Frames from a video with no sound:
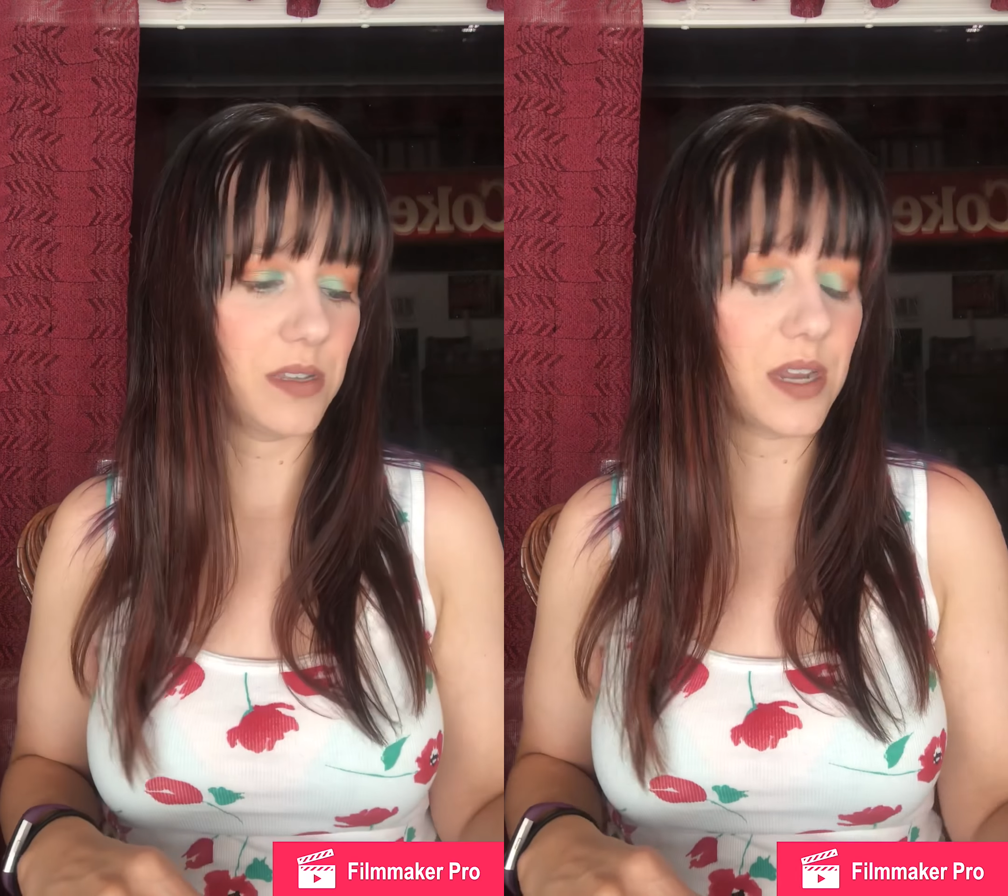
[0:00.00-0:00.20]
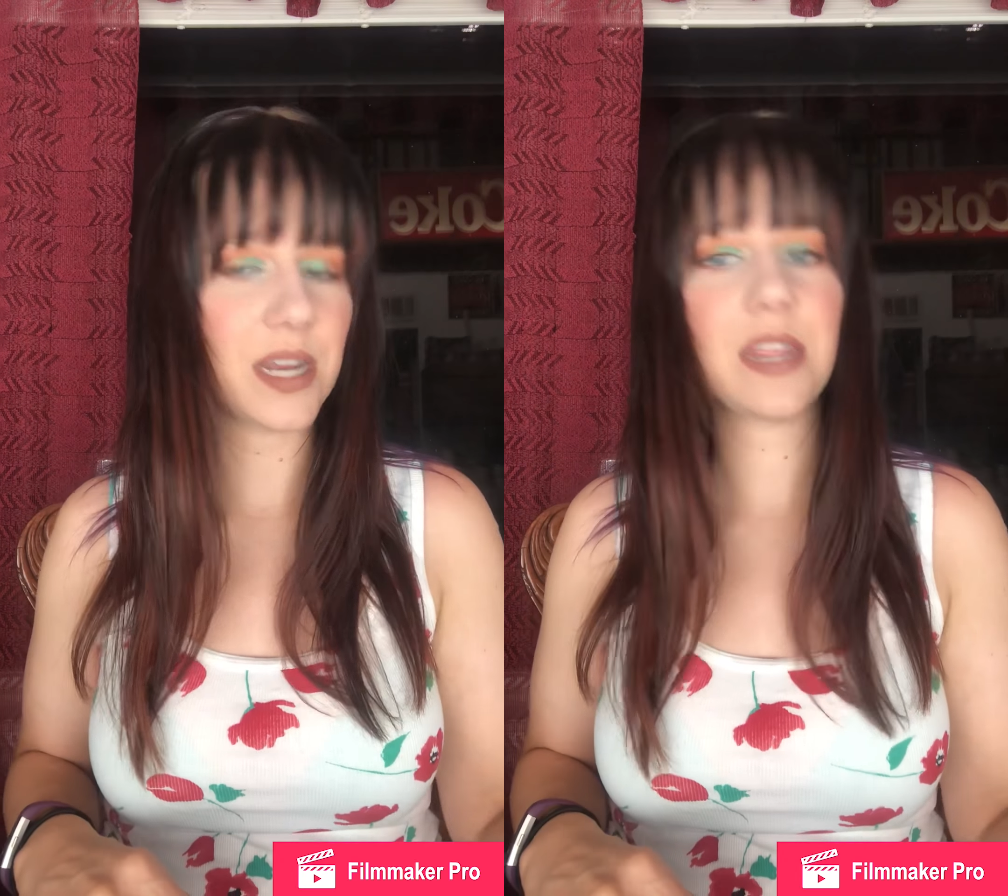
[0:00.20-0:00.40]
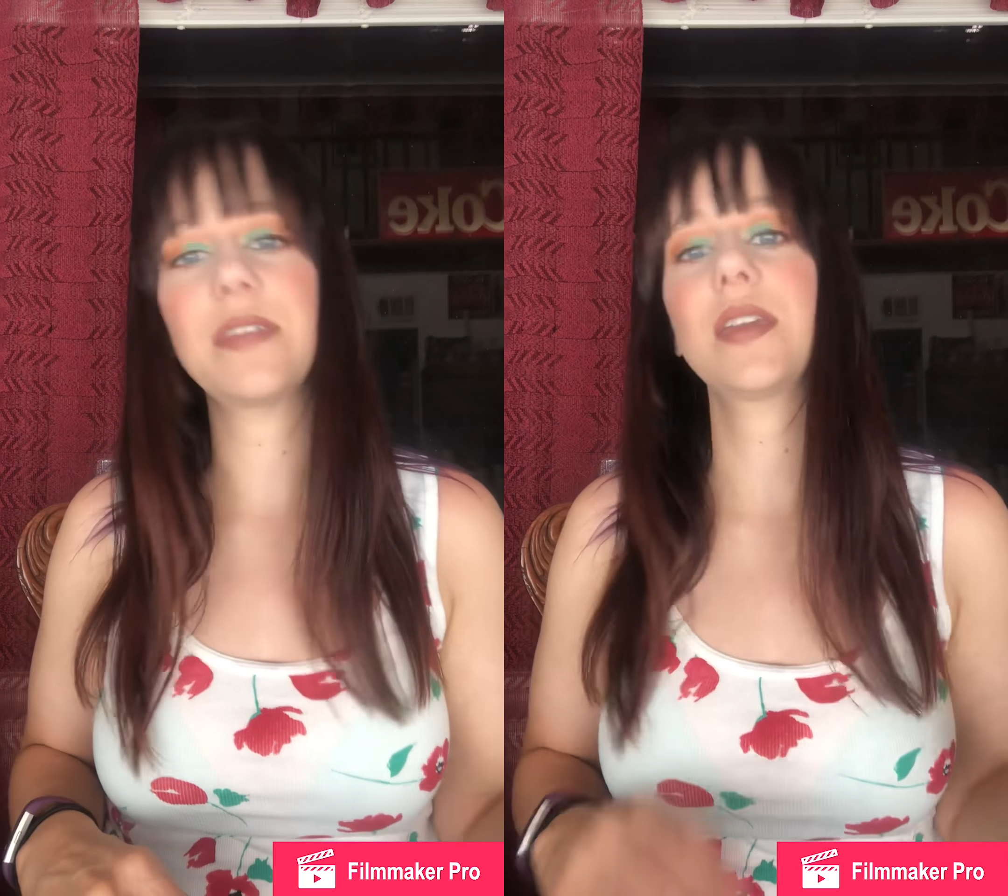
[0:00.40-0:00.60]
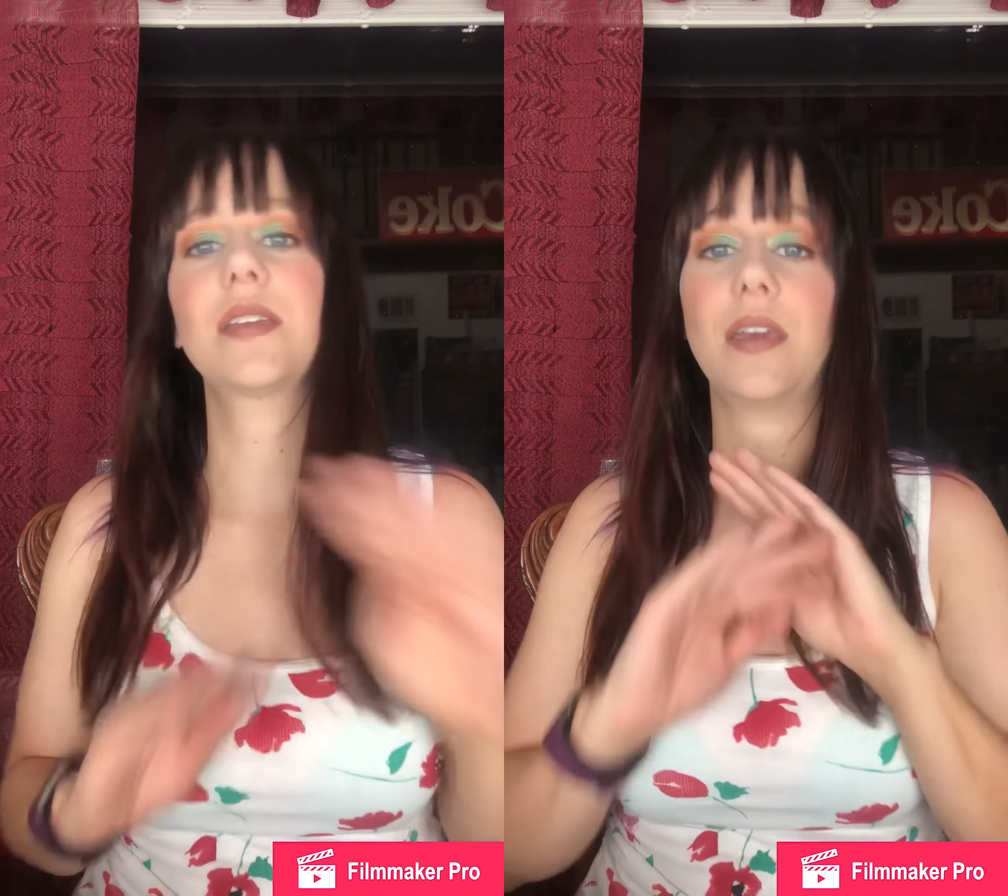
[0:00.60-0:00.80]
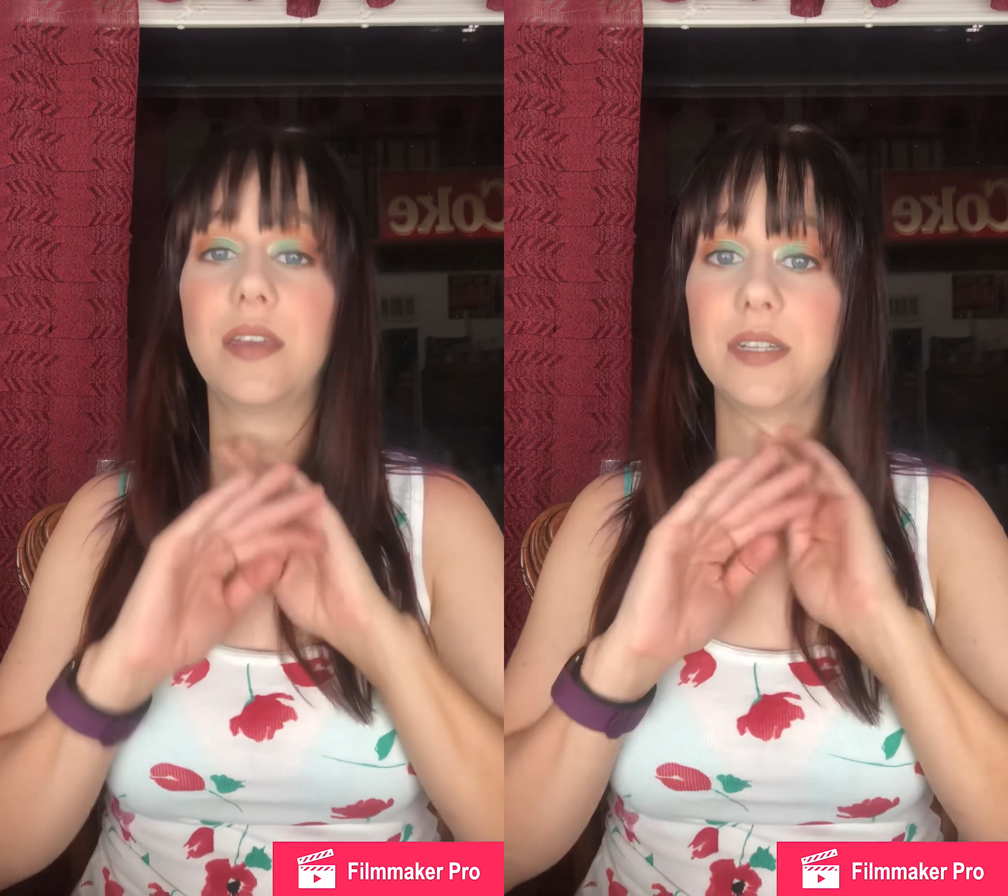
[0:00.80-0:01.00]
Not
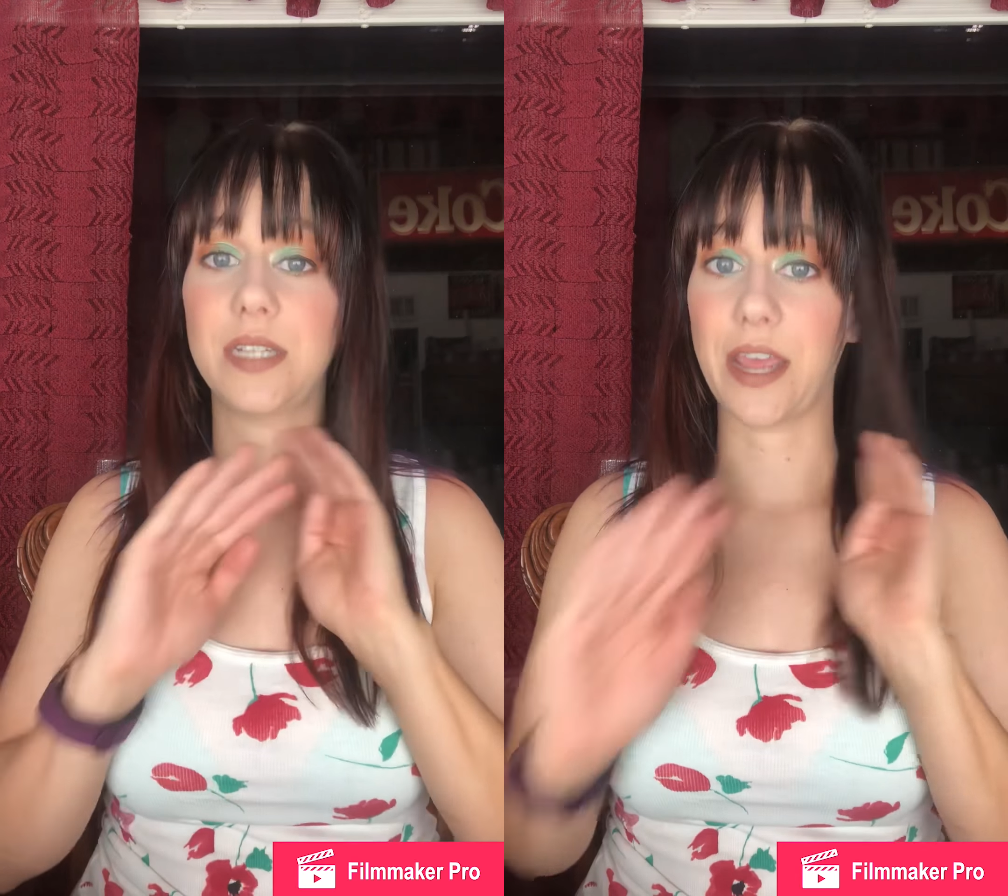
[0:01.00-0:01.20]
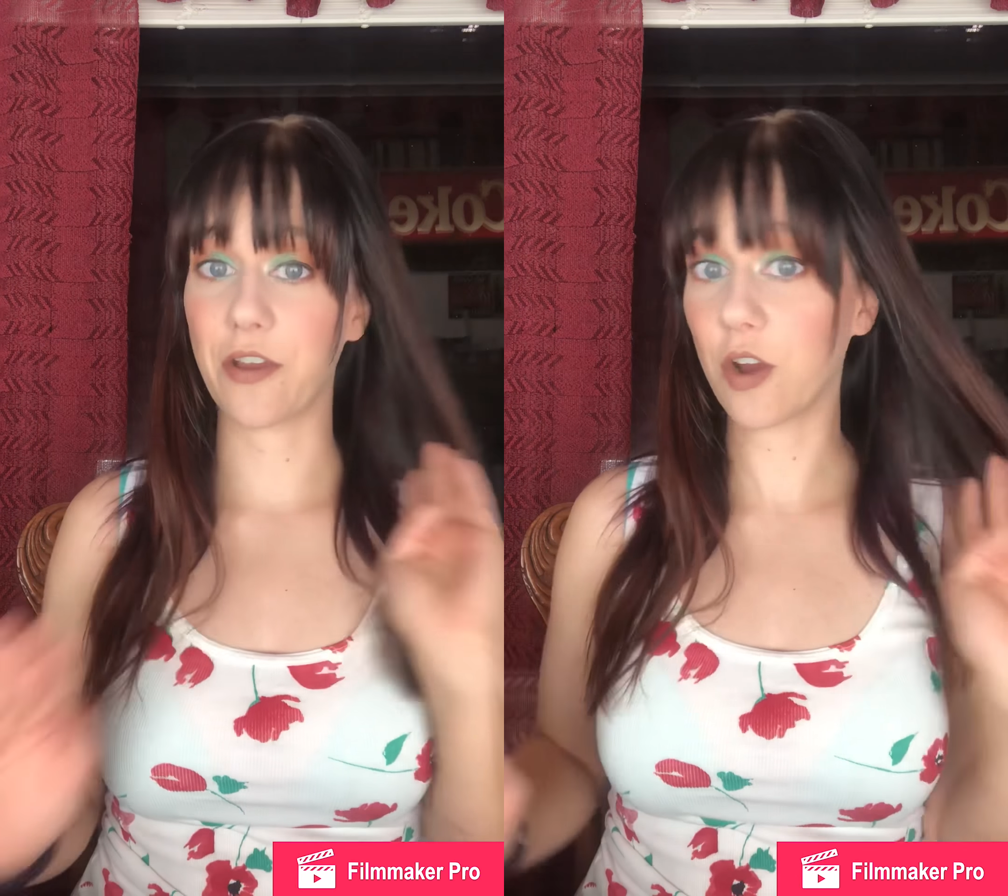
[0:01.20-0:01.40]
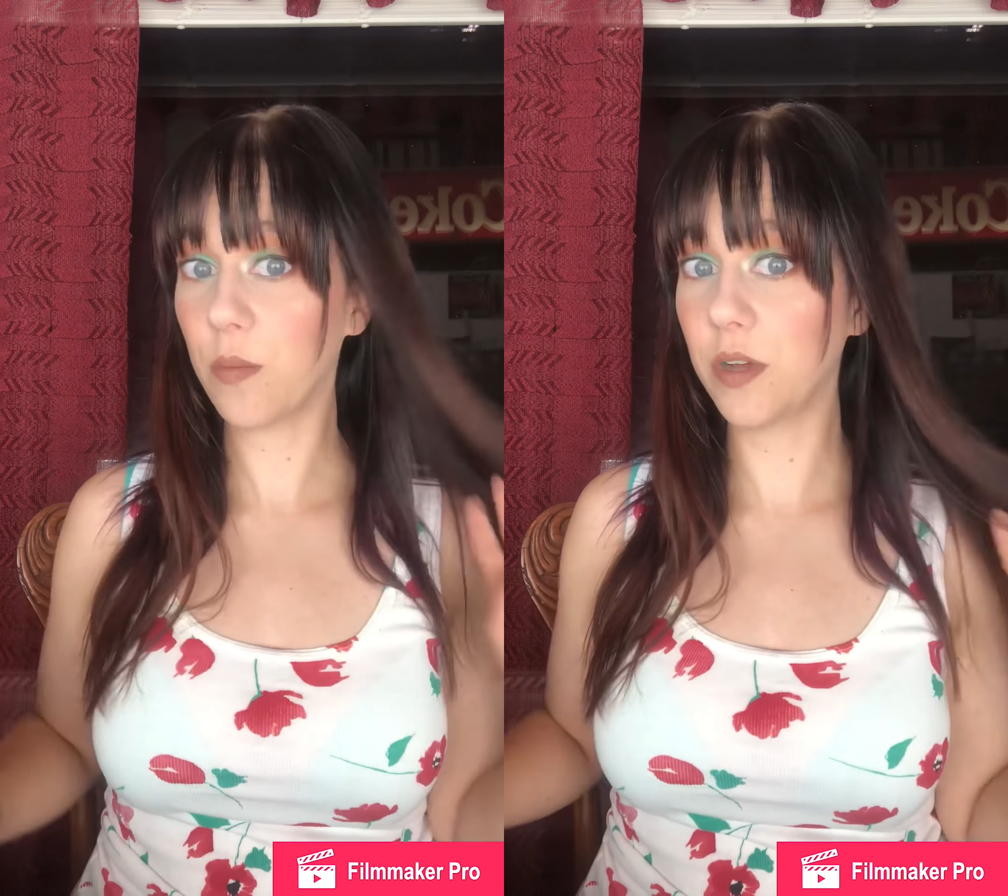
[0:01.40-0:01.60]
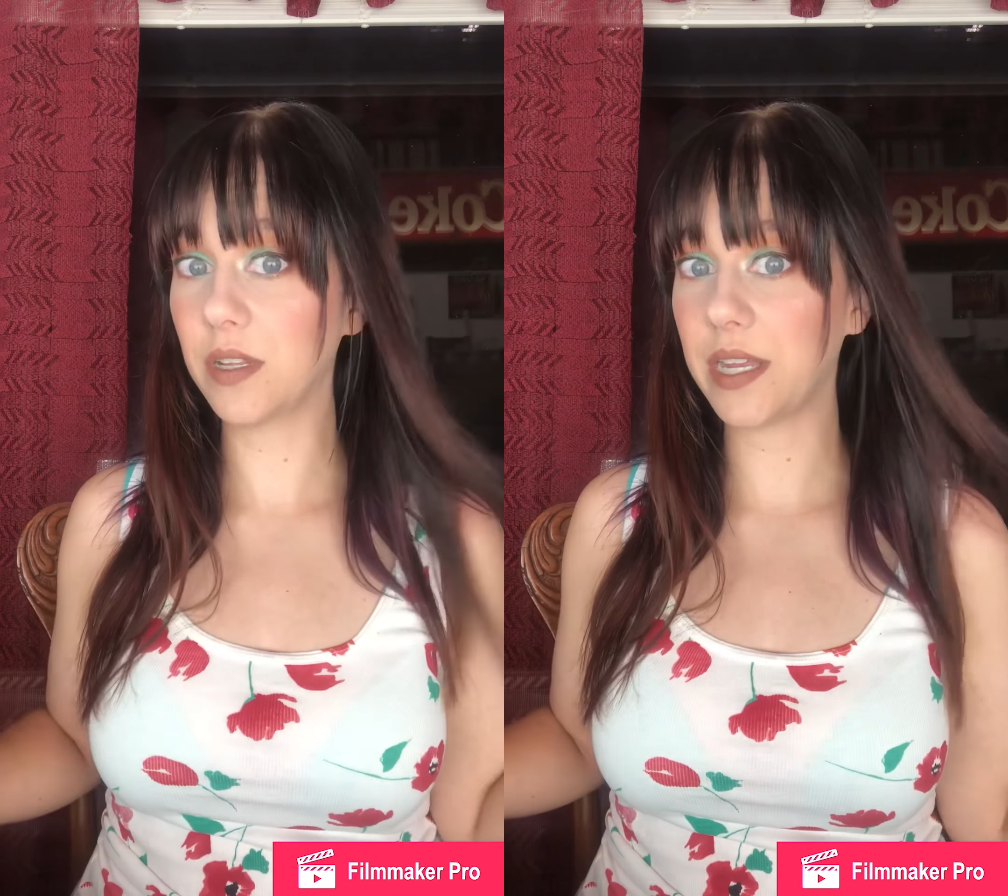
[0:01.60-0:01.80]
anything terrible